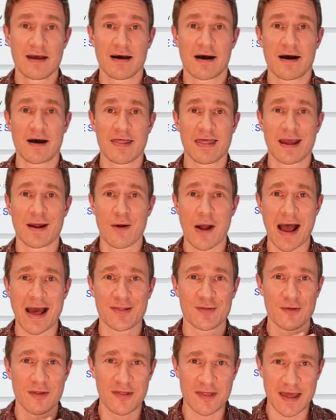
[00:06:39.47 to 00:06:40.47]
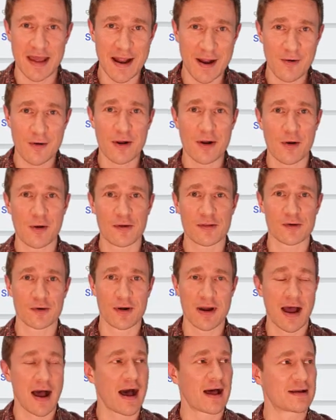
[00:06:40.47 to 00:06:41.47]
Uh, they are either there or they're
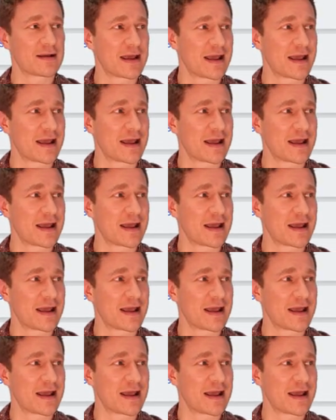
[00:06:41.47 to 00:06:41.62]
not,